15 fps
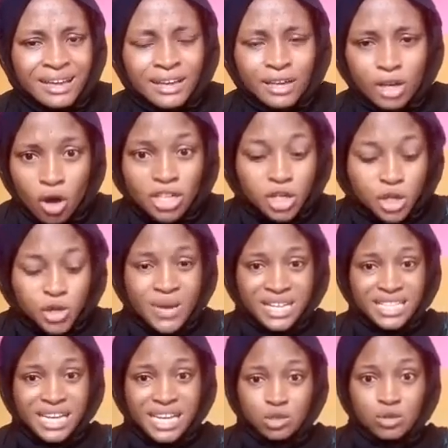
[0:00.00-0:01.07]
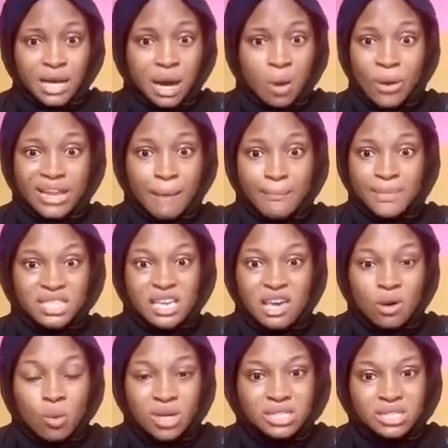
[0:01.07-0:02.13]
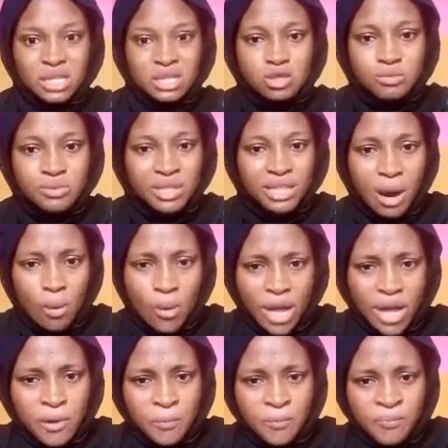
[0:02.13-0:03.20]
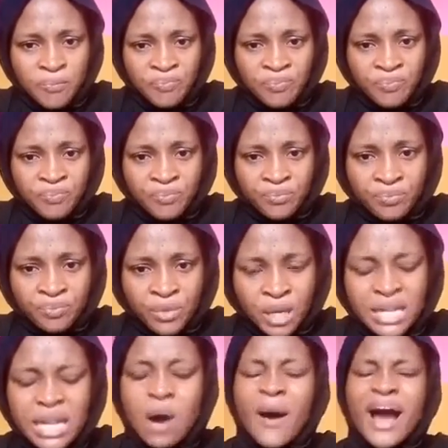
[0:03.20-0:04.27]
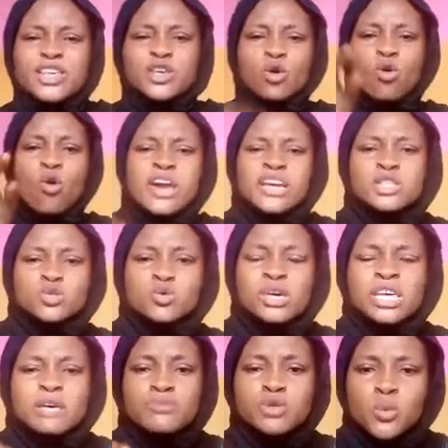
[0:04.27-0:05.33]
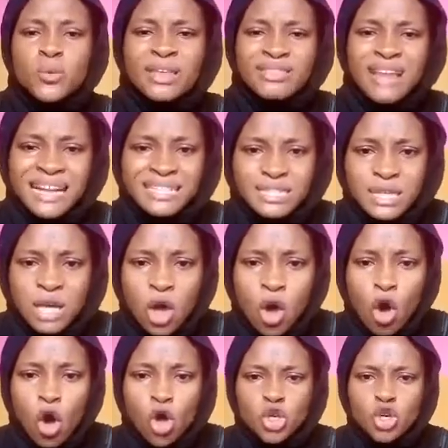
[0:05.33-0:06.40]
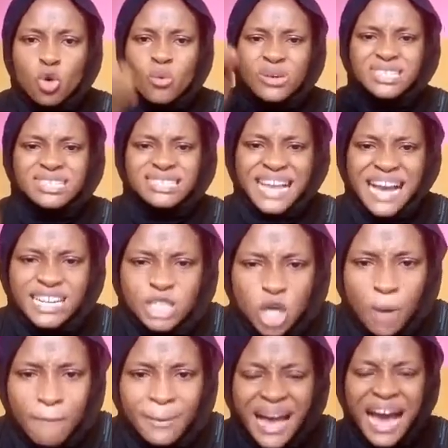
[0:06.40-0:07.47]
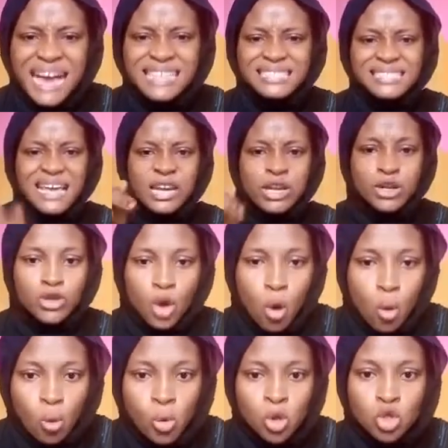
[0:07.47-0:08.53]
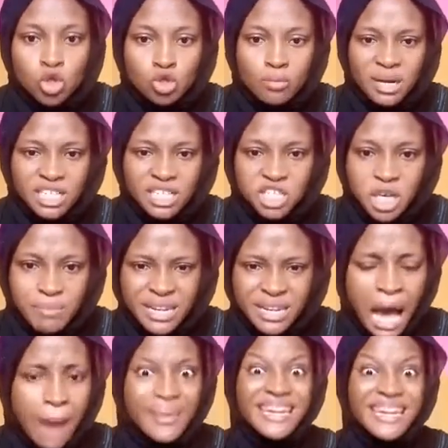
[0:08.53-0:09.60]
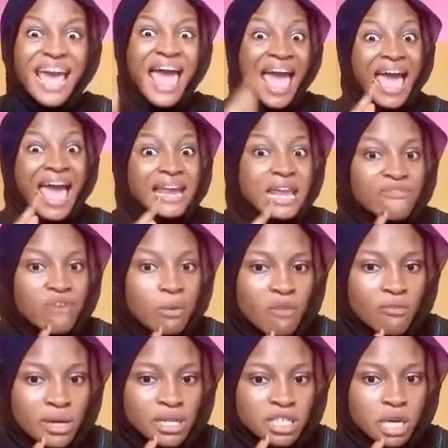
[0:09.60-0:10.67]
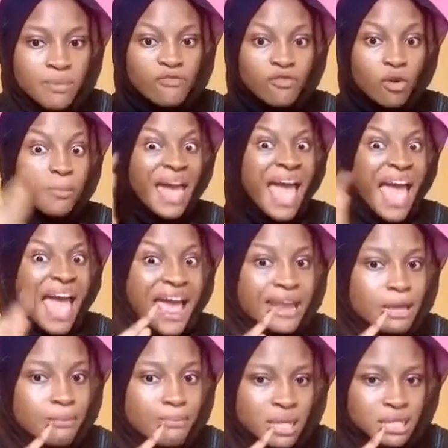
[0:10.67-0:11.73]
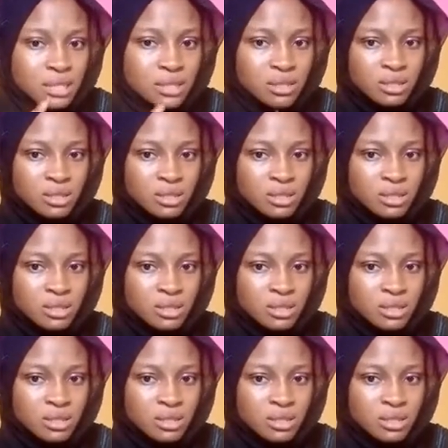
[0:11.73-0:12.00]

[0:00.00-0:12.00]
God created you that way. That means he wants it to be that way. Now, are you going to keep doing that? Or you will stand up and say no to body shaming? I mean, any form of body shaming from anybody.